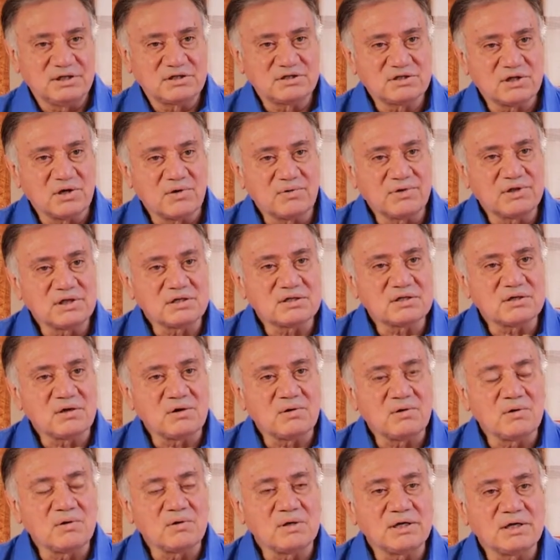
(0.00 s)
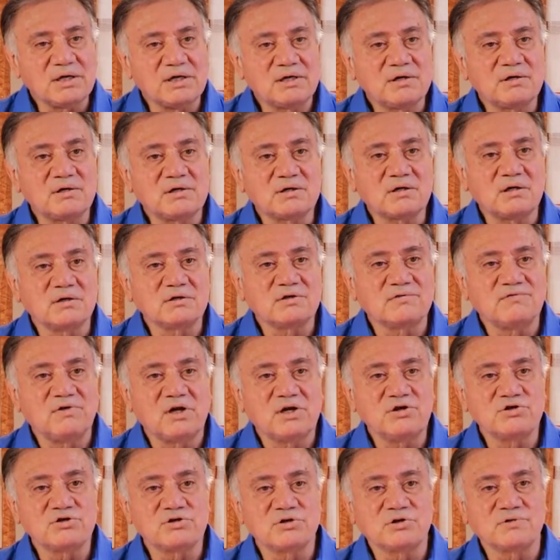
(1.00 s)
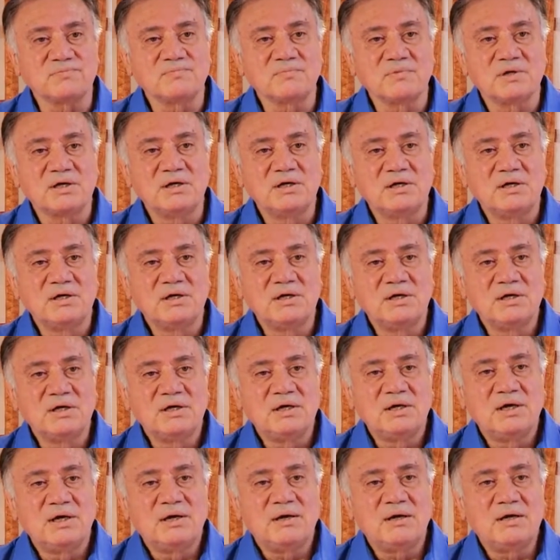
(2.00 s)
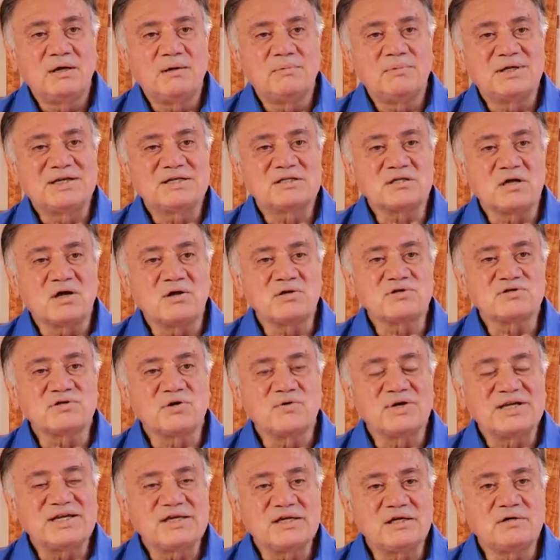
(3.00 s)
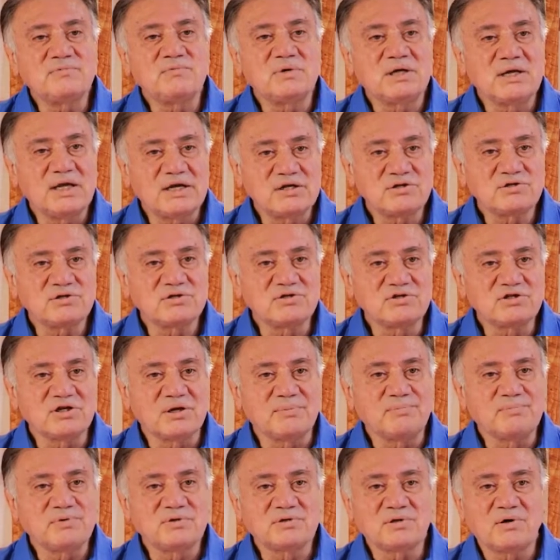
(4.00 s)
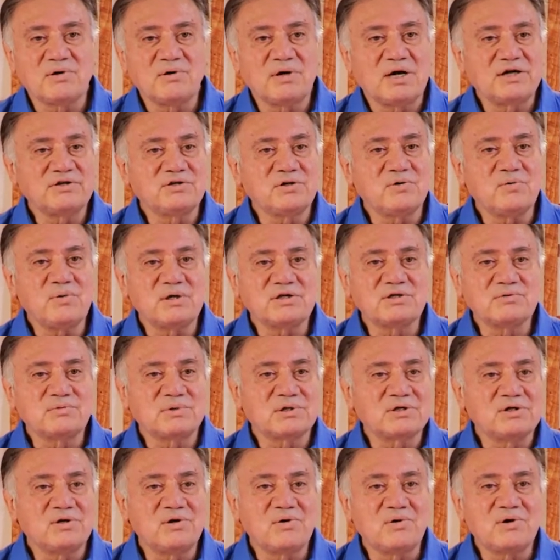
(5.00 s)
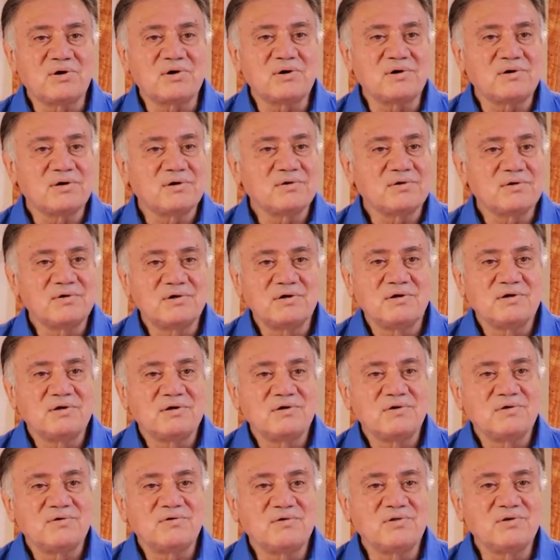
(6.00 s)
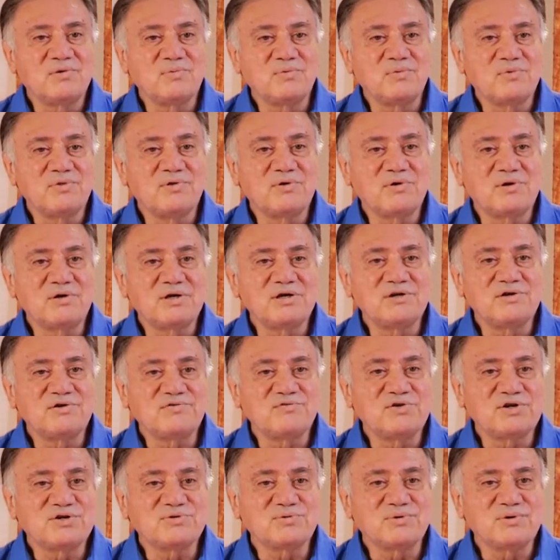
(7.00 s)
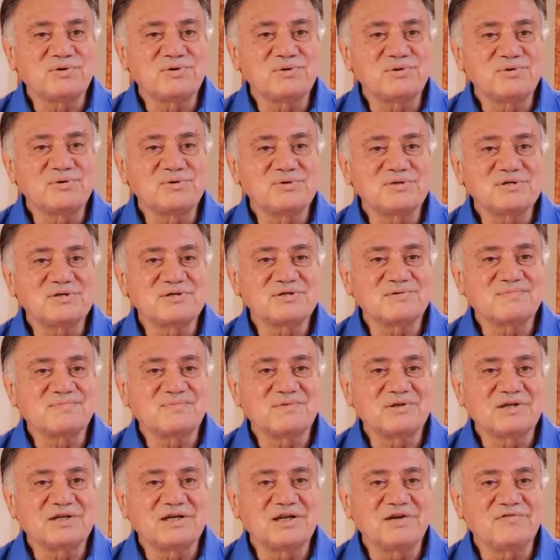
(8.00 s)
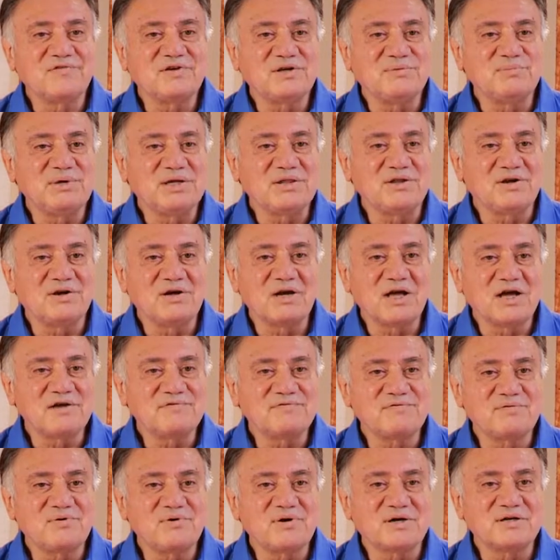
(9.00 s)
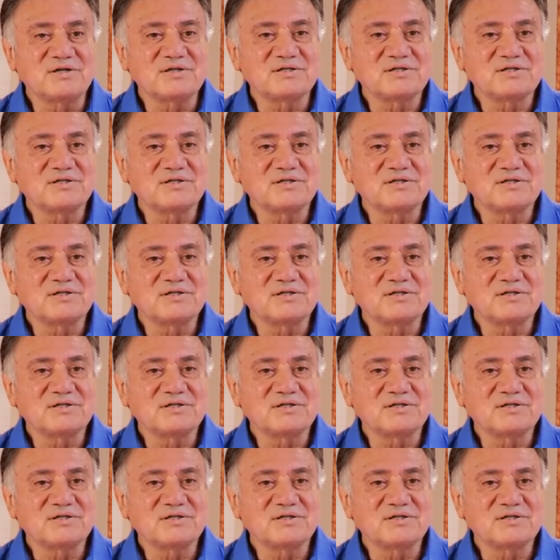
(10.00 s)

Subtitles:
So this whole inner cultivation. But it's also in relationship. So I don't want to ignore the individual who's giving me their life force.